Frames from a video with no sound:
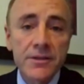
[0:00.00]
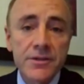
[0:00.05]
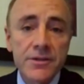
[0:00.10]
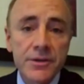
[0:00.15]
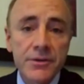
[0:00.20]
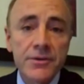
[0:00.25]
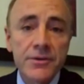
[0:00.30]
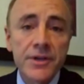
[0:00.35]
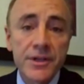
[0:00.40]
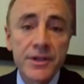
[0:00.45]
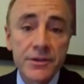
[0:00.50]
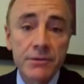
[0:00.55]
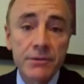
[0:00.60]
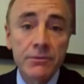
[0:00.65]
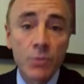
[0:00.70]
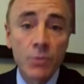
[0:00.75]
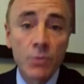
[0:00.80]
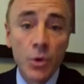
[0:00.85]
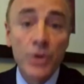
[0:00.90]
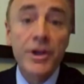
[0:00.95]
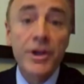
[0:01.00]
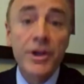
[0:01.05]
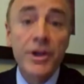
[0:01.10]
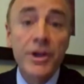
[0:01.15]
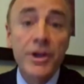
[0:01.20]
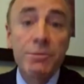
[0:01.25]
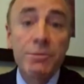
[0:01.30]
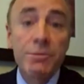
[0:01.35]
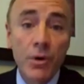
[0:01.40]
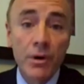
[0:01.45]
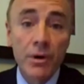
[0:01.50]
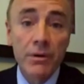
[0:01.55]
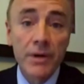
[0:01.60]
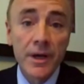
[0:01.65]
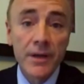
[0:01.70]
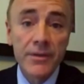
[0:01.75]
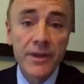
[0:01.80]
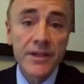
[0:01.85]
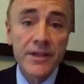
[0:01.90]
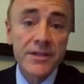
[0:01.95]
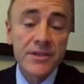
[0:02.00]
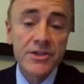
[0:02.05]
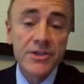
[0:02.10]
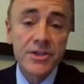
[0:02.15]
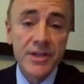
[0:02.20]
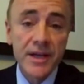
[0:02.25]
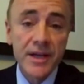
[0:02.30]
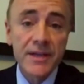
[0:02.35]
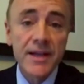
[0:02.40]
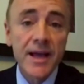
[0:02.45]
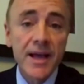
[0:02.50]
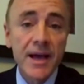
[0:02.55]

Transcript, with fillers: student is working more. Uh, they tend to